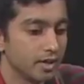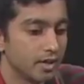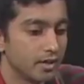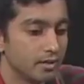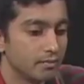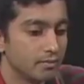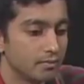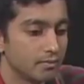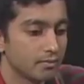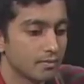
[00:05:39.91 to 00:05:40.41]

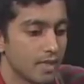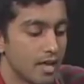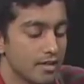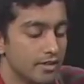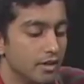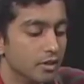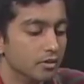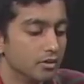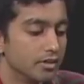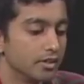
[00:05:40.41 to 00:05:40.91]

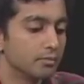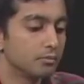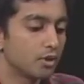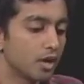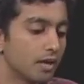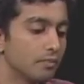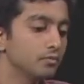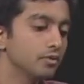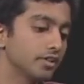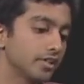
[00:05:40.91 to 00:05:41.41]
The
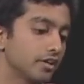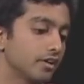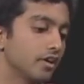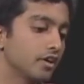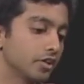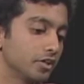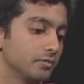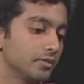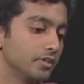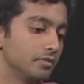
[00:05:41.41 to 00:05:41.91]
problem with that
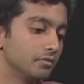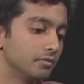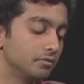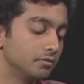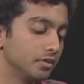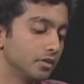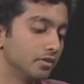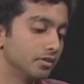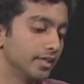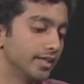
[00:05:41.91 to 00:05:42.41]
argument
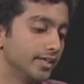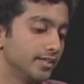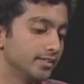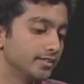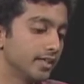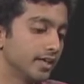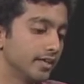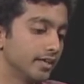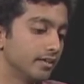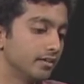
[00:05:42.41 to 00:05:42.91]
really
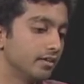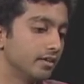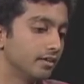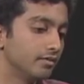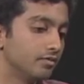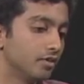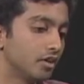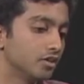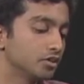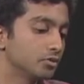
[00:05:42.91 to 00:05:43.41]
is that
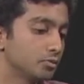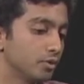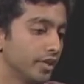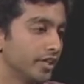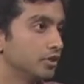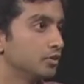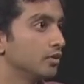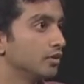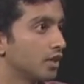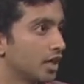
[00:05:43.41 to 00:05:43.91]
it falls
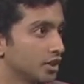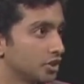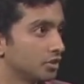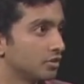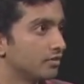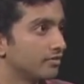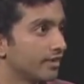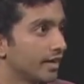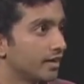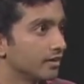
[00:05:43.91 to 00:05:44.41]
prey to a
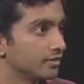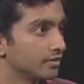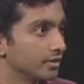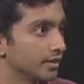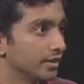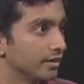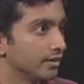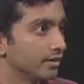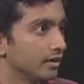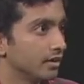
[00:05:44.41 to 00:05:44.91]
logical
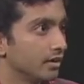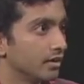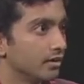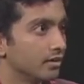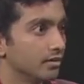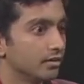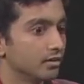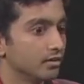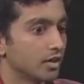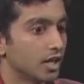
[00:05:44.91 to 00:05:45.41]
fallacy,
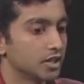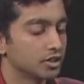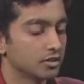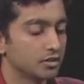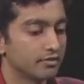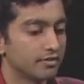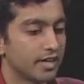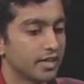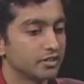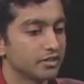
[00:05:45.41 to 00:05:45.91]
the
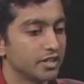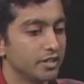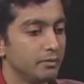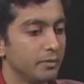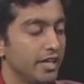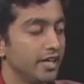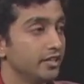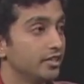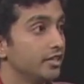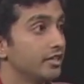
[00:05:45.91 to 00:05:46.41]
logical fallacy
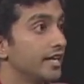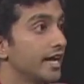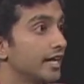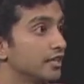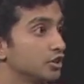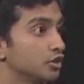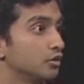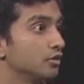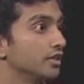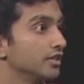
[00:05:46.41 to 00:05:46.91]
being the
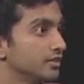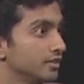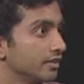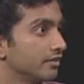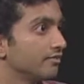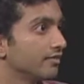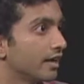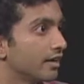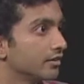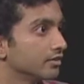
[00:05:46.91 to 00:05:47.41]

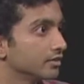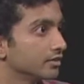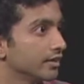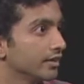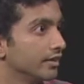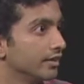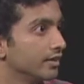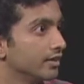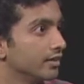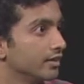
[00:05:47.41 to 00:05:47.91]
naturalistic
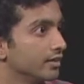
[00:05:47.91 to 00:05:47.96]
fallacy.